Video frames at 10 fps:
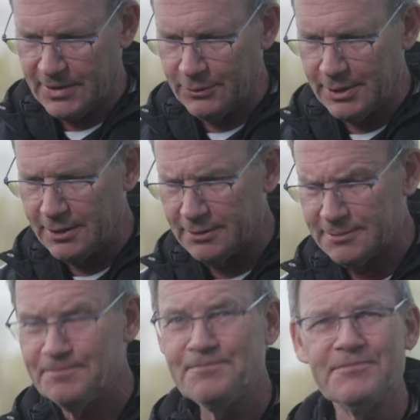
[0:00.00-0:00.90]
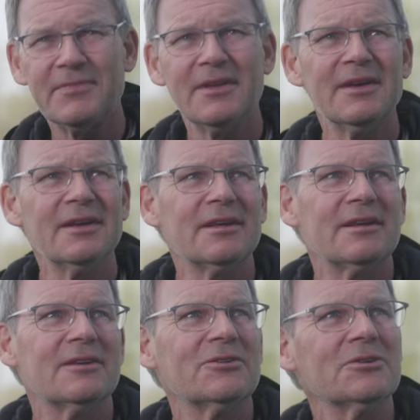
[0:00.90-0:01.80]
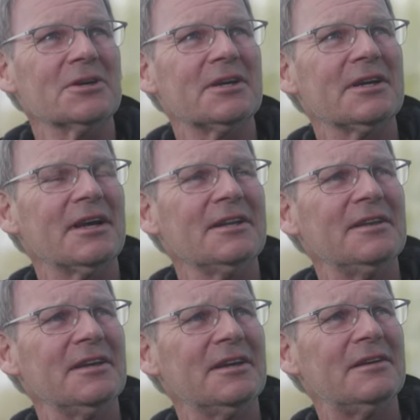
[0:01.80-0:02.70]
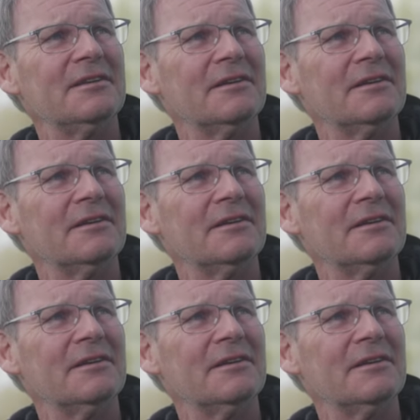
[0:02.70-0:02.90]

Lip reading: Well, look, I think